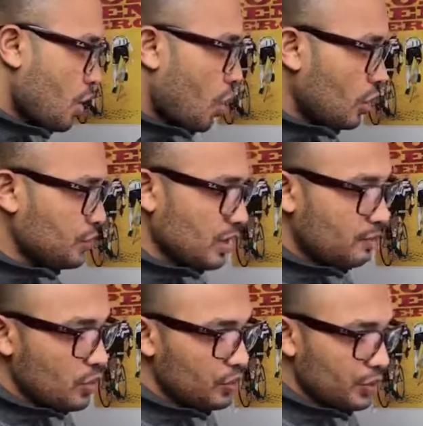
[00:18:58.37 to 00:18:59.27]
Also
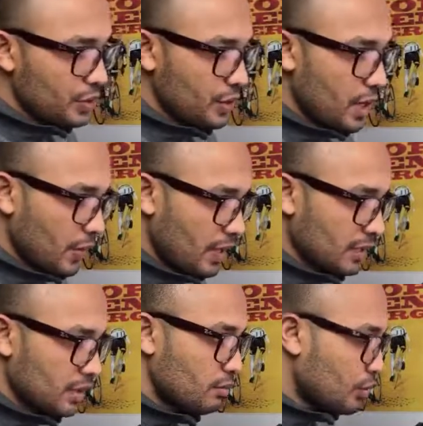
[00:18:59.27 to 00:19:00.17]
important to know
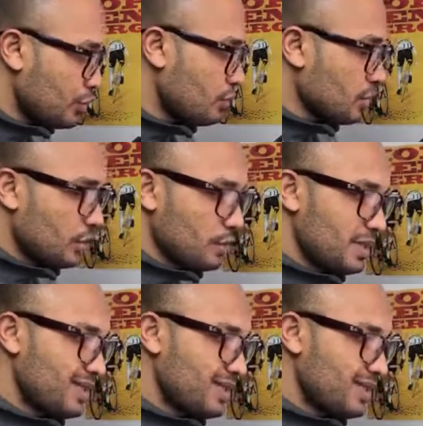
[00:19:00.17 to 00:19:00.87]
that a module could be